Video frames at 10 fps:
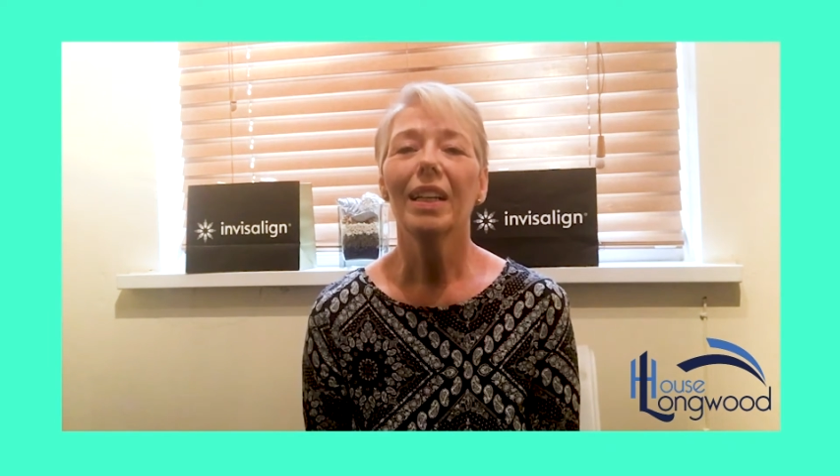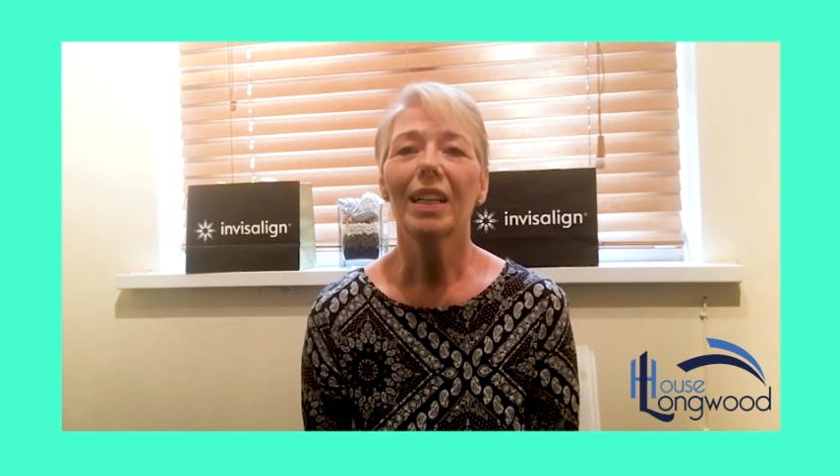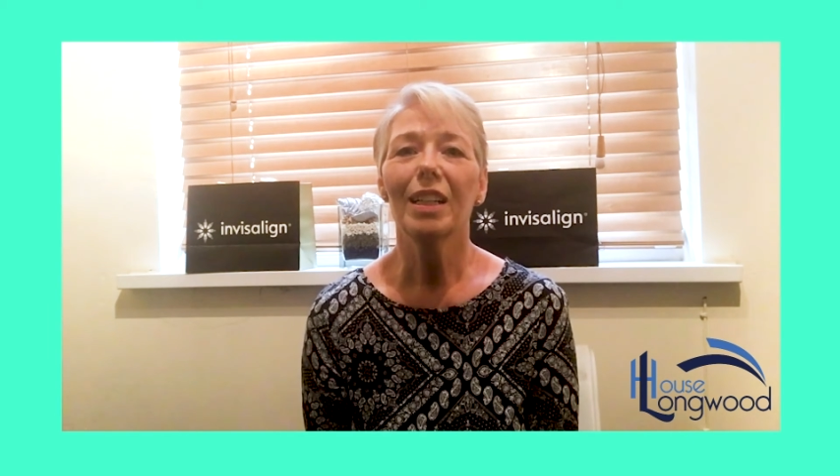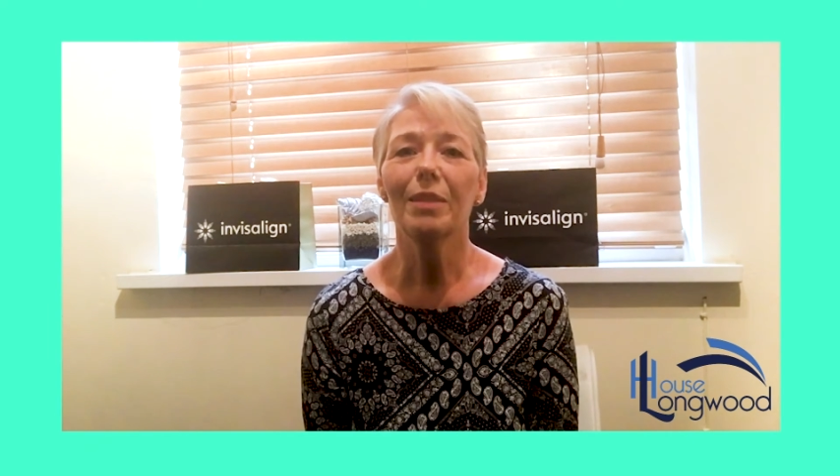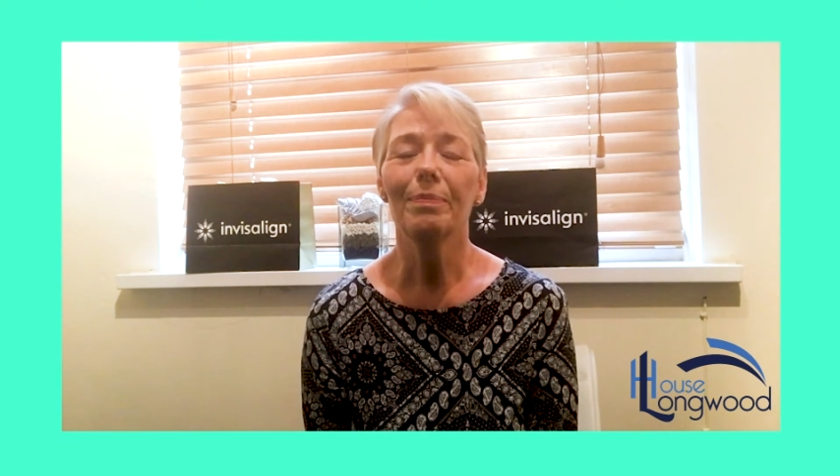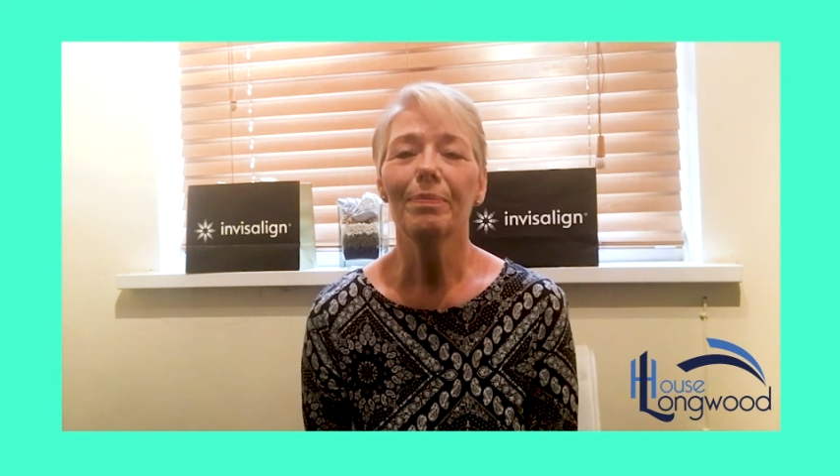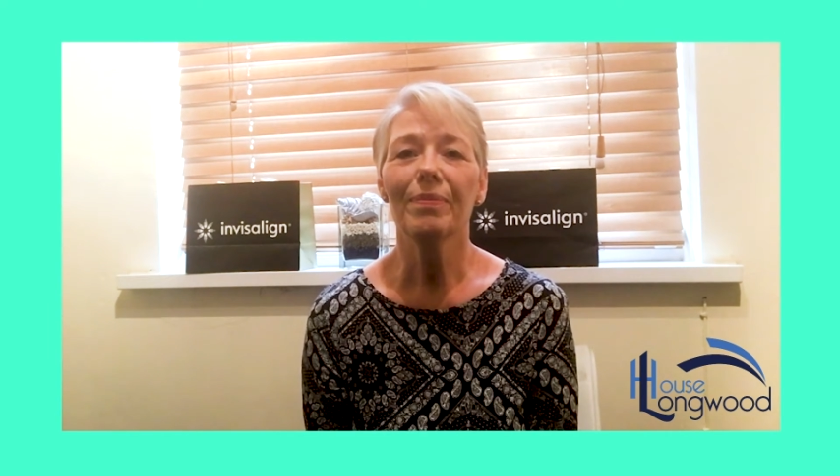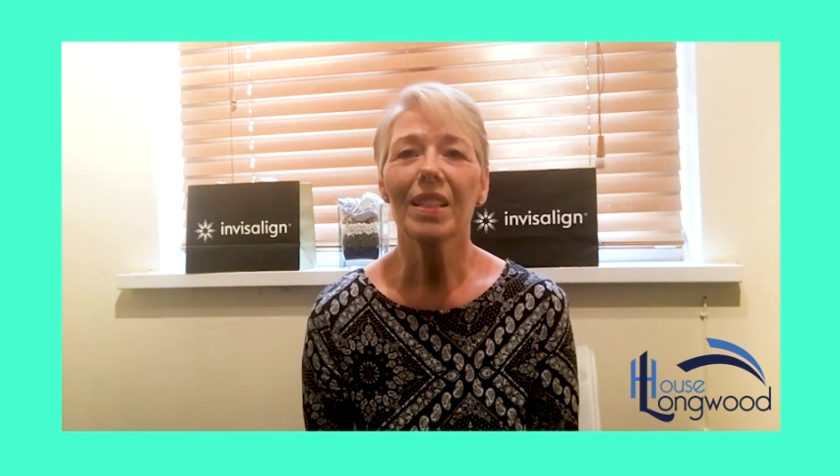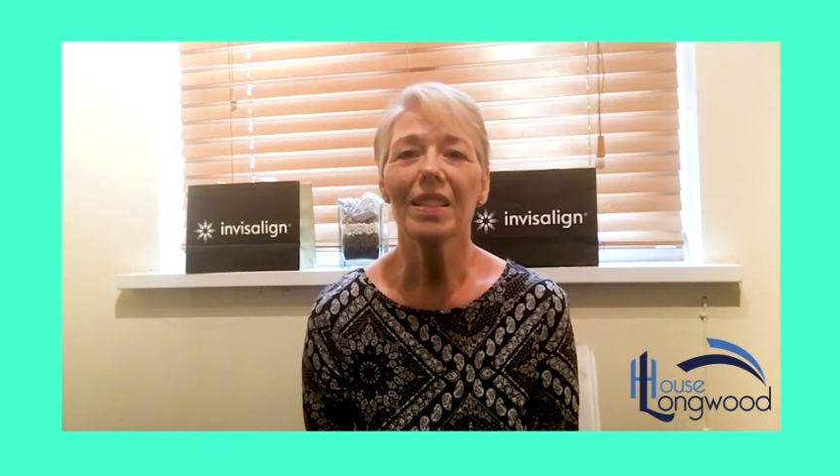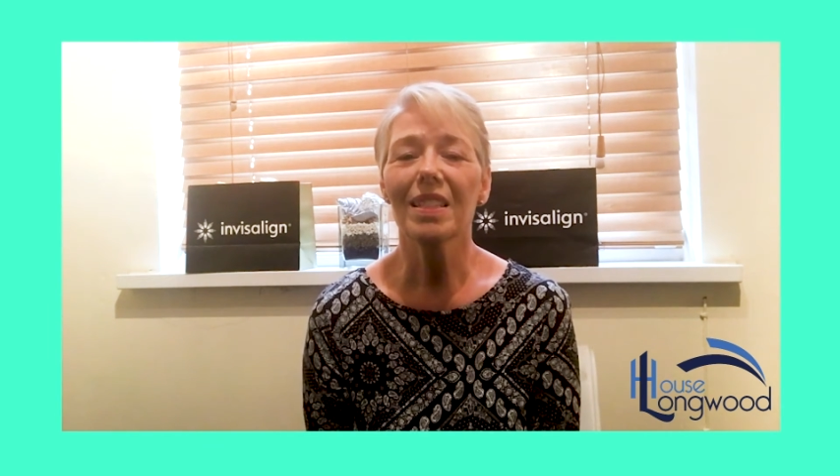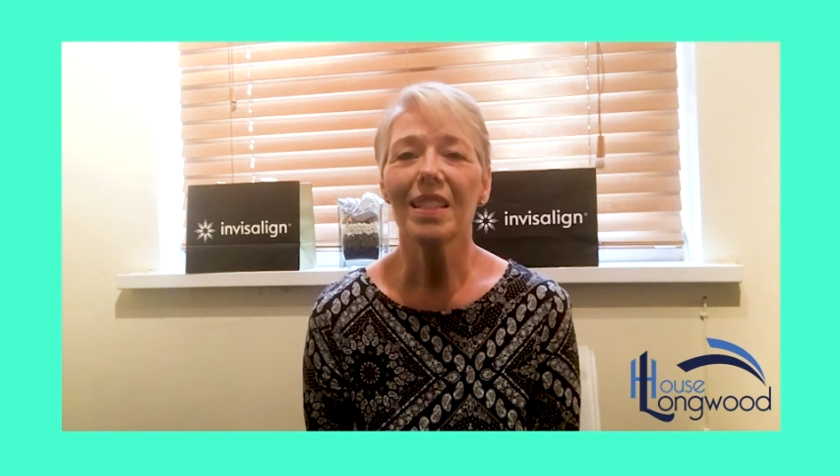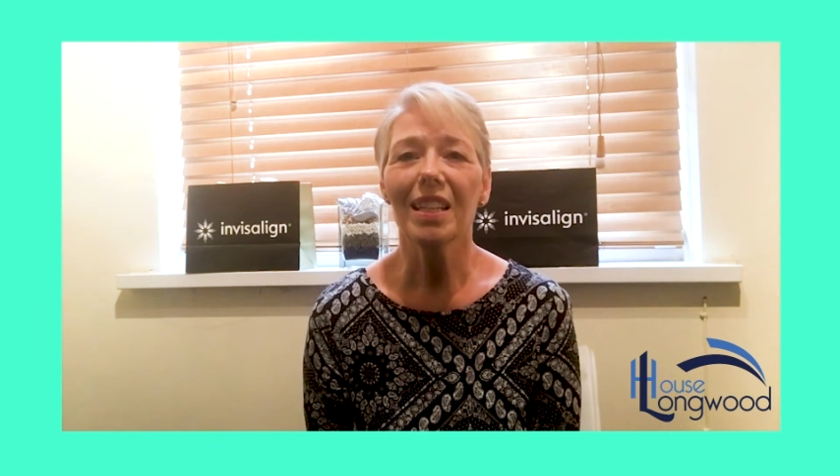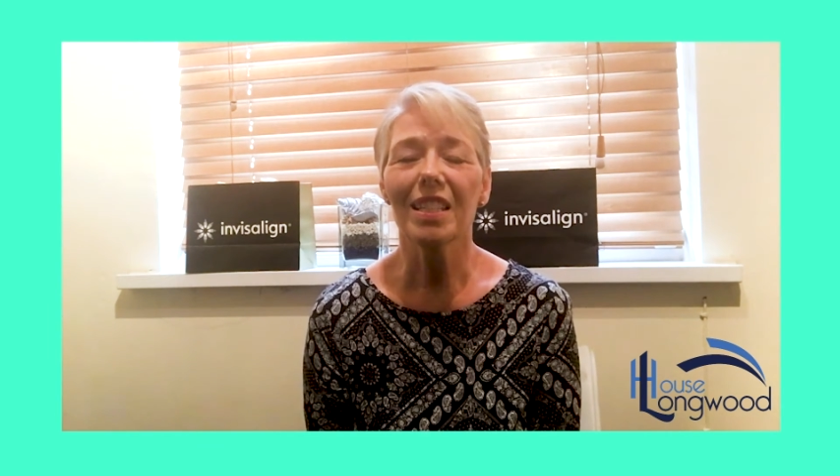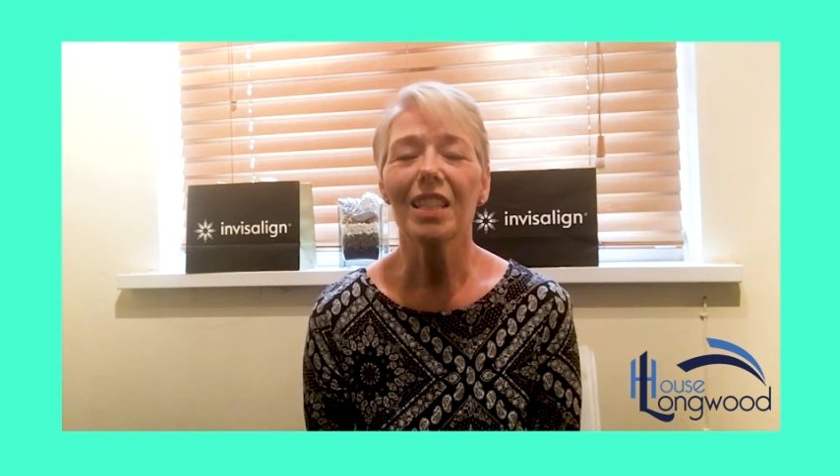as I say.